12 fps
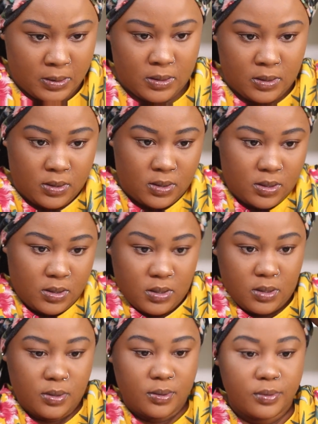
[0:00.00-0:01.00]

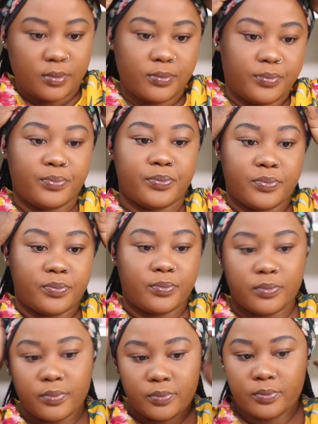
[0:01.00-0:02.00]

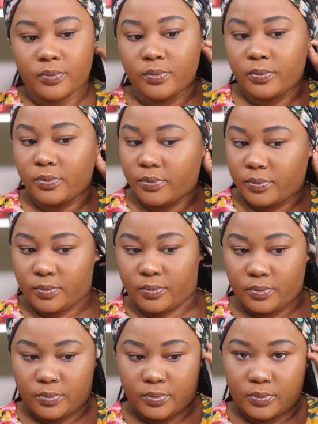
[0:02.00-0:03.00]

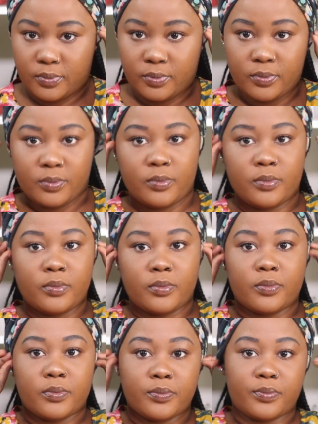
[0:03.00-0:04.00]

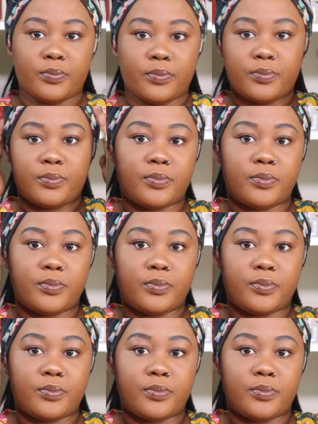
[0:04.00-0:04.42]
(no one is talking)